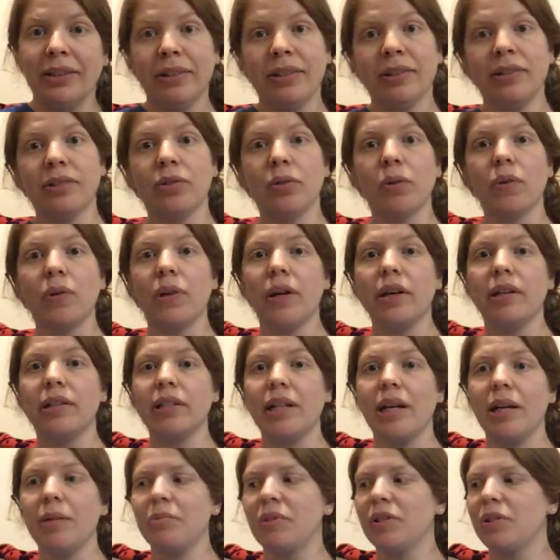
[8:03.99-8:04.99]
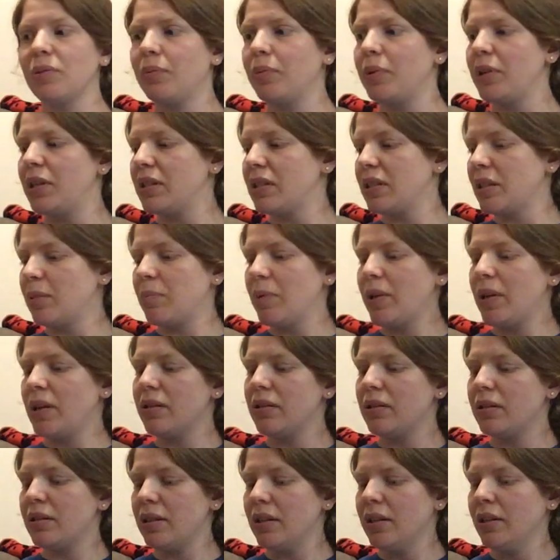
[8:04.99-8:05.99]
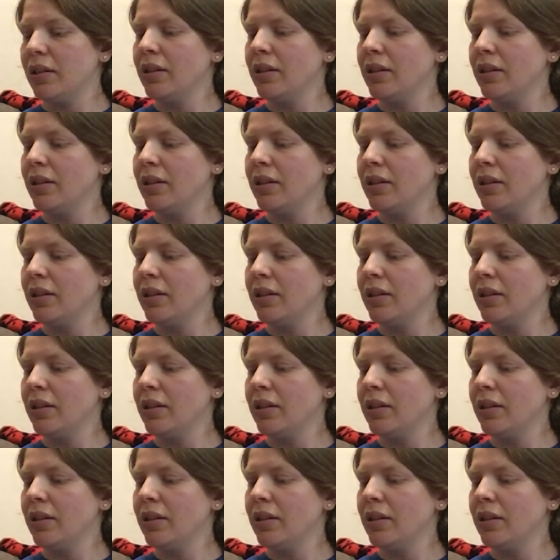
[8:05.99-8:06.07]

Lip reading: So a lot of times we spend